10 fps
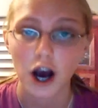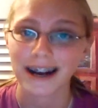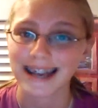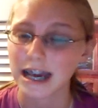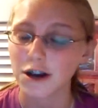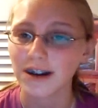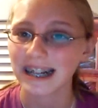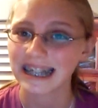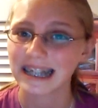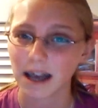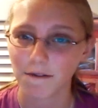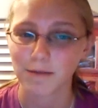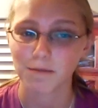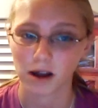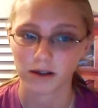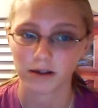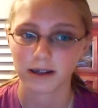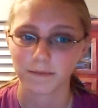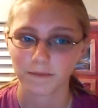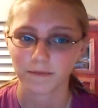and 7
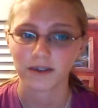months,